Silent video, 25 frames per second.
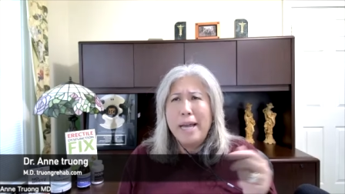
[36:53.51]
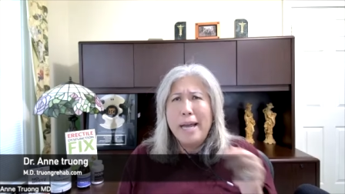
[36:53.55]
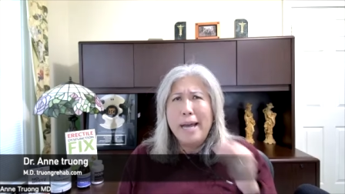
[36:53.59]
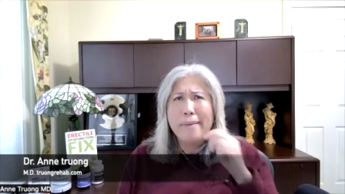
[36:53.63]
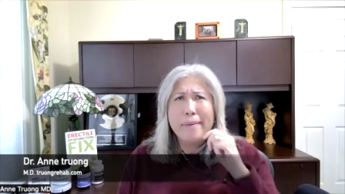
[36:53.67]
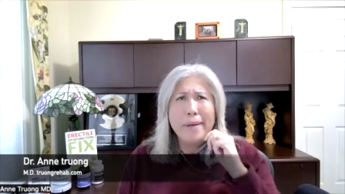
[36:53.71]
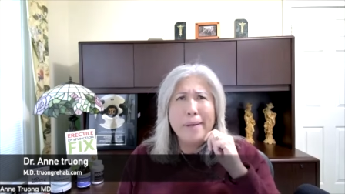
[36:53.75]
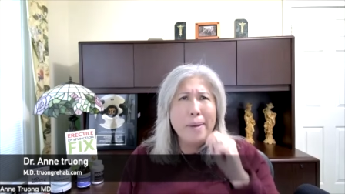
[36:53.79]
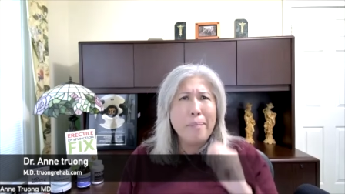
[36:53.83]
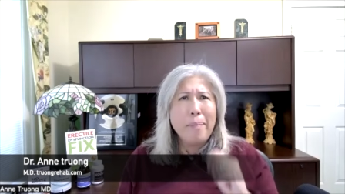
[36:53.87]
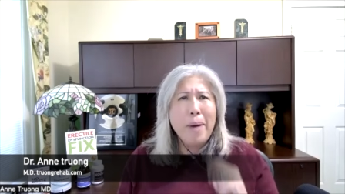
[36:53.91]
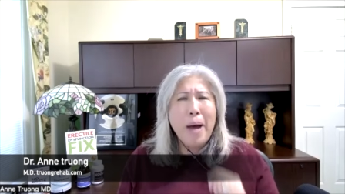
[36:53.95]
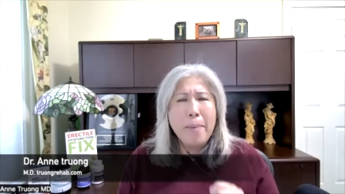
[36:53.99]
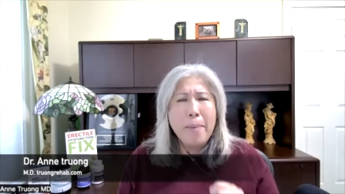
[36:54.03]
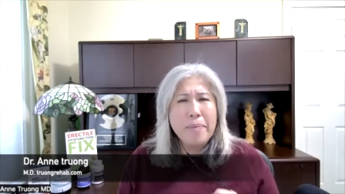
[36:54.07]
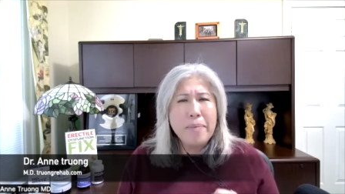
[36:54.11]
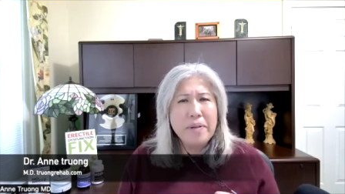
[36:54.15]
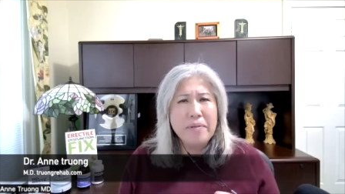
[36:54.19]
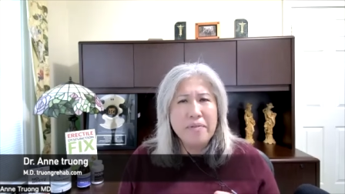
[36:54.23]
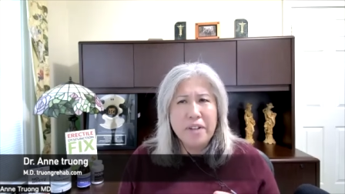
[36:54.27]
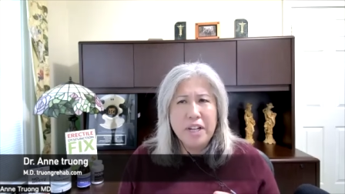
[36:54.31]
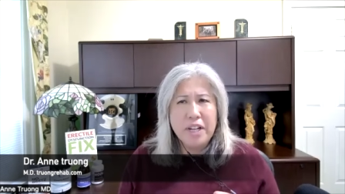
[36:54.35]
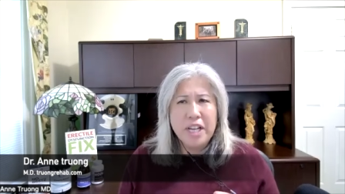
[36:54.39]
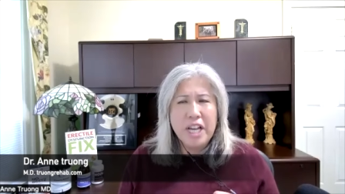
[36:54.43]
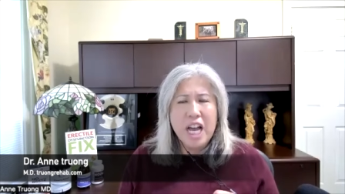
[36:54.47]
i'm gonna pop in
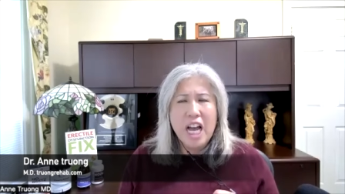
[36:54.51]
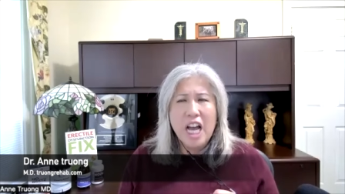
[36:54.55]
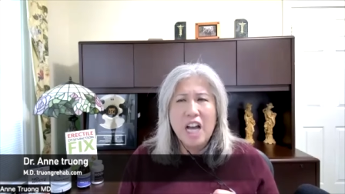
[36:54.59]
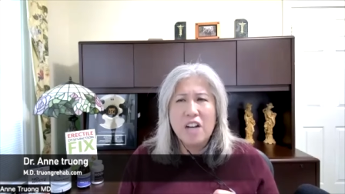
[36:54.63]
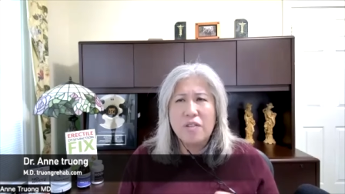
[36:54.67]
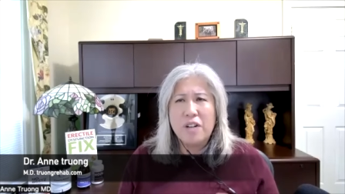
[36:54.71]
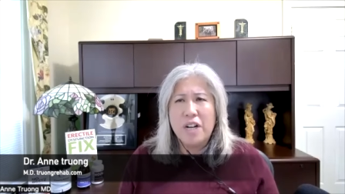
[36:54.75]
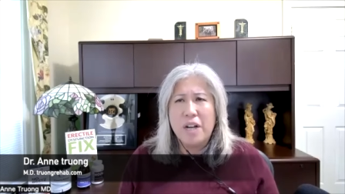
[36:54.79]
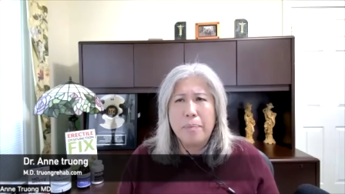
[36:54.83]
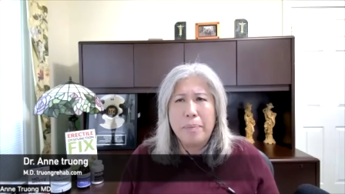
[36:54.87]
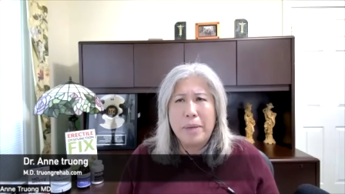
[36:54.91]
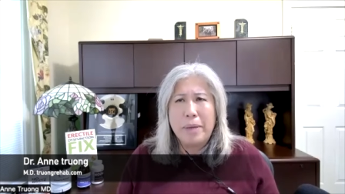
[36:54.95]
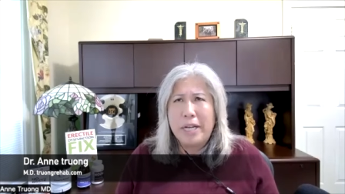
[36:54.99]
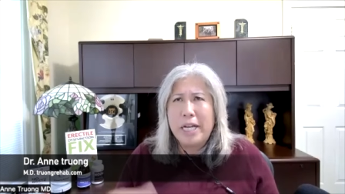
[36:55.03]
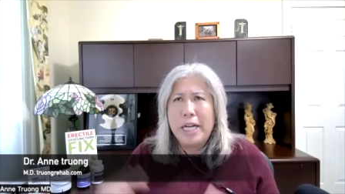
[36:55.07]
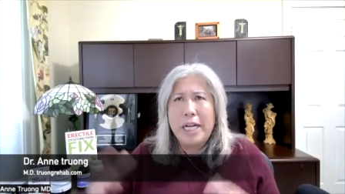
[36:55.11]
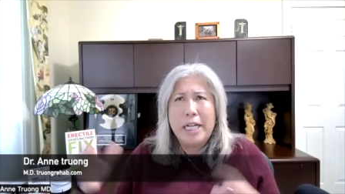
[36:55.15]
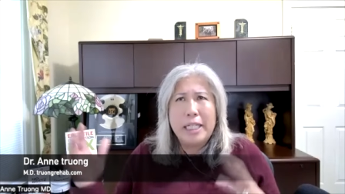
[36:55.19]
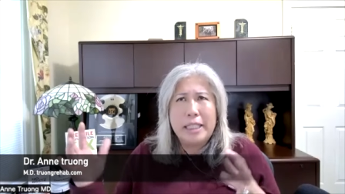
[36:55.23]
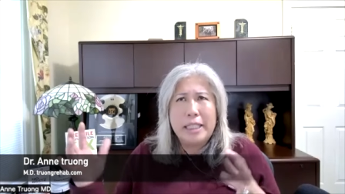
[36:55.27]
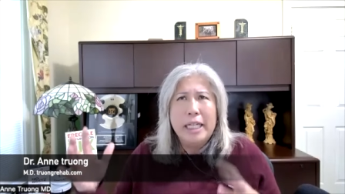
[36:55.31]
viagra because